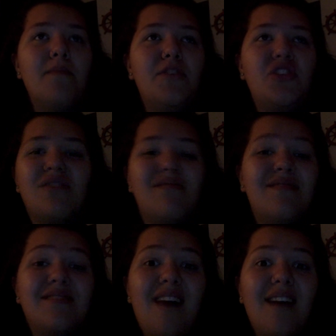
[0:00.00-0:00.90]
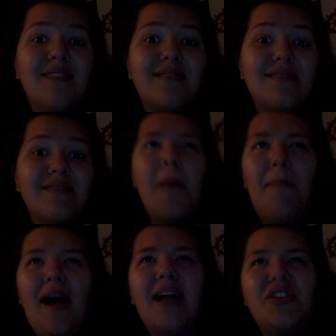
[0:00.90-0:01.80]
Just sucks.
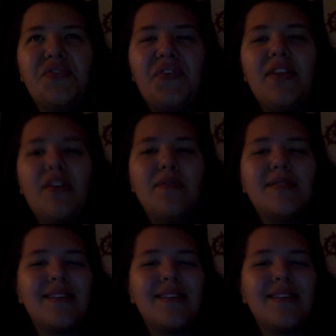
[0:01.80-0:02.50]
But I do feel like there was,